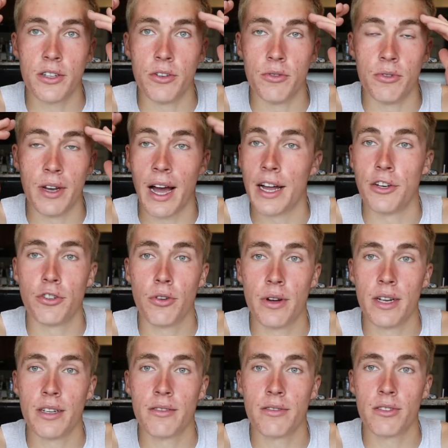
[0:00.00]
to not enjoy
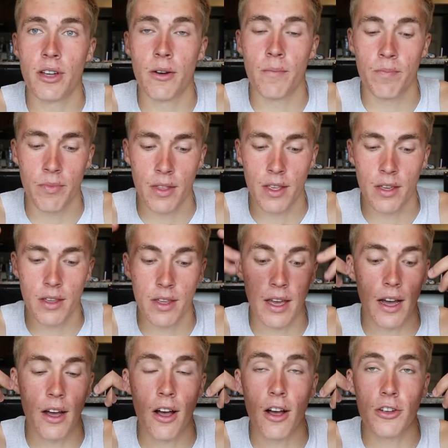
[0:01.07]
it. So
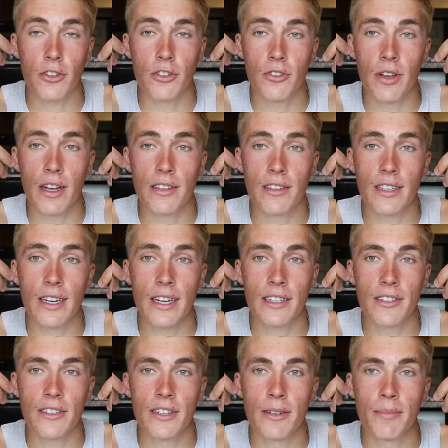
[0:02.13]
yeah, I'll see you guys in the
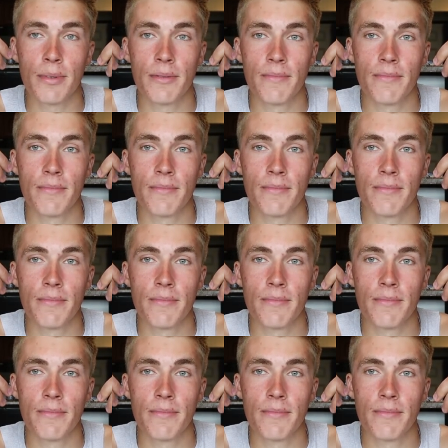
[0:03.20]
next clip.